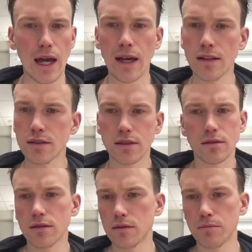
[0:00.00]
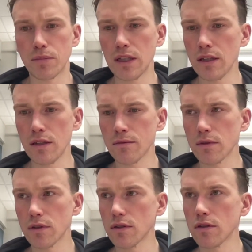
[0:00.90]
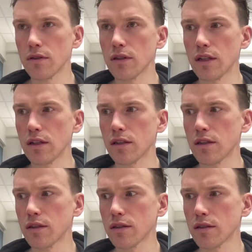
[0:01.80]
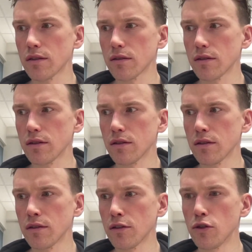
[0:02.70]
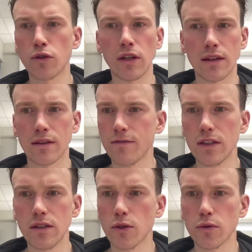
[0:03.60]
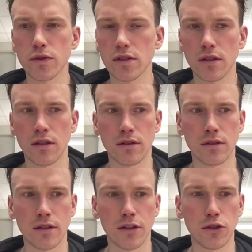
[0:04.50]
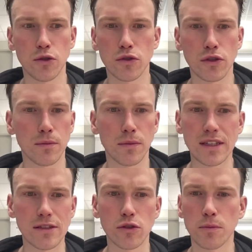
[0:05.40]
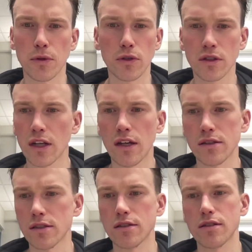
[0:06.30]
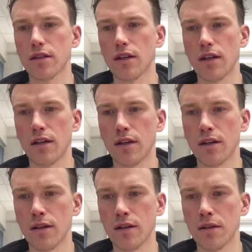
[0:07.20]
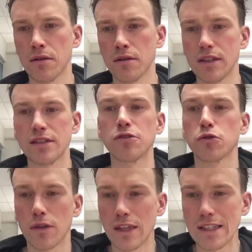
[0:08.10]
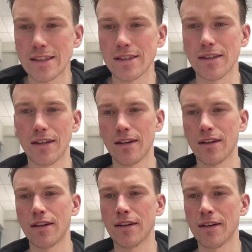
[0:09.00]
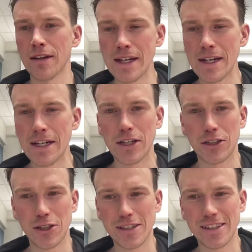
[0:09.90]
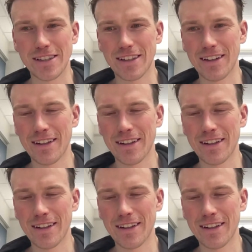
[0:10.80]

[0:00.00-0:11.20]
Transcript: and be like look at videos on YouTube, listen to podcasts, listen to this. Just